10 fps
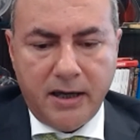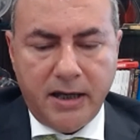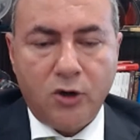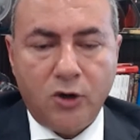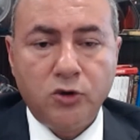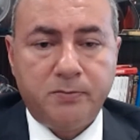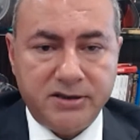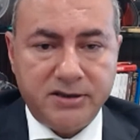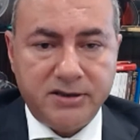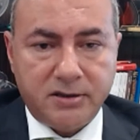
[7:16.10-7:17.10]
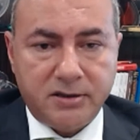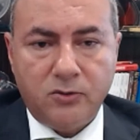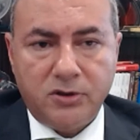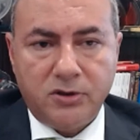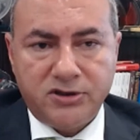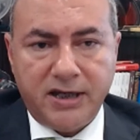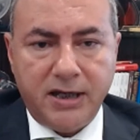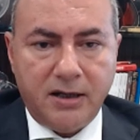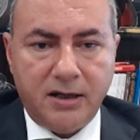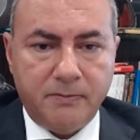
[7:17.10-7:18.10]
in a good place. I wouldn't say
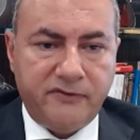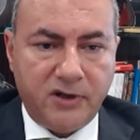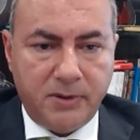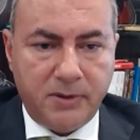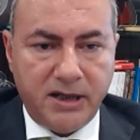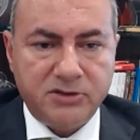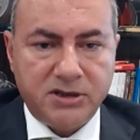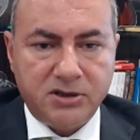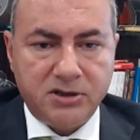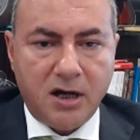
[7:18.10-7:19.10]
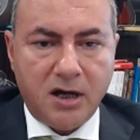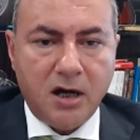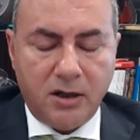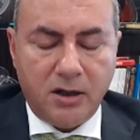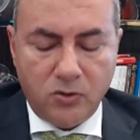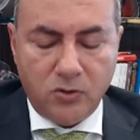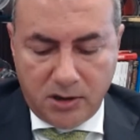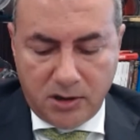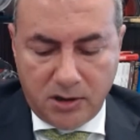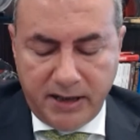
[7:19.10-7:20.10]
in a perfect place, but they are in a
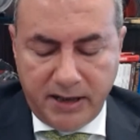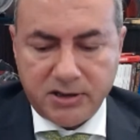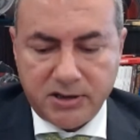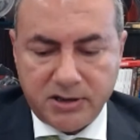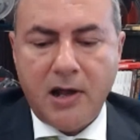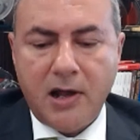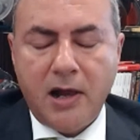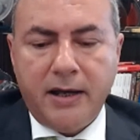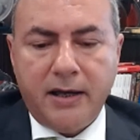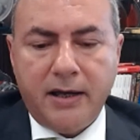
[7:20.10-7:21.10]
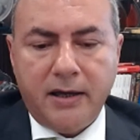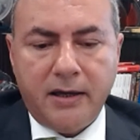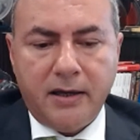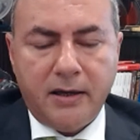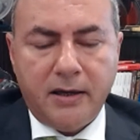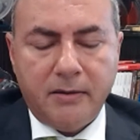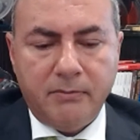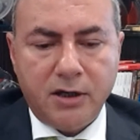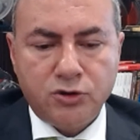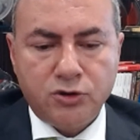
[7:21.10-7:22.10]
good place.
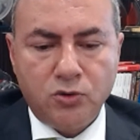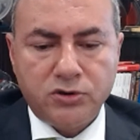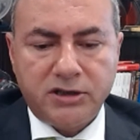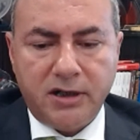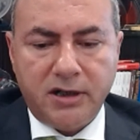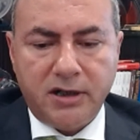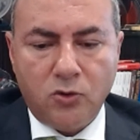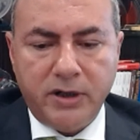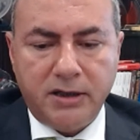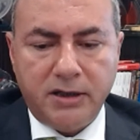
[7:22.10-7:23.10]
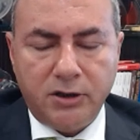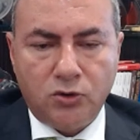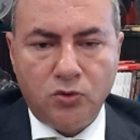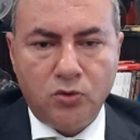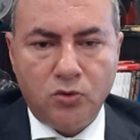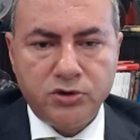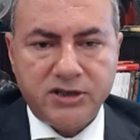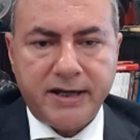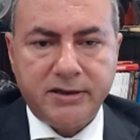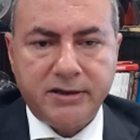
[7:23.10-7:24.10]
Making sure that the liquidity to the
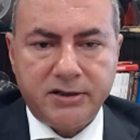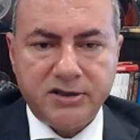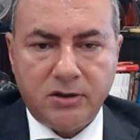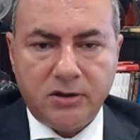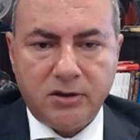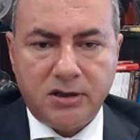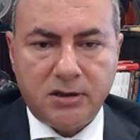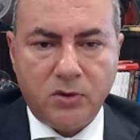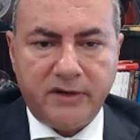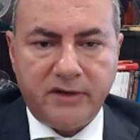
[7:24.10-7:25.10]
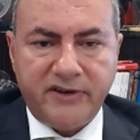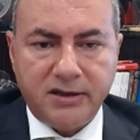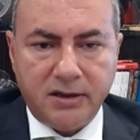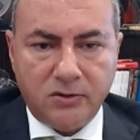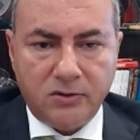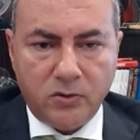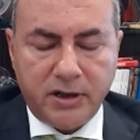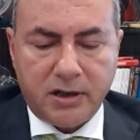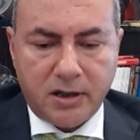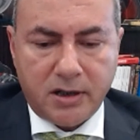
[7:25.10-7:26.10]
sectors that were affected were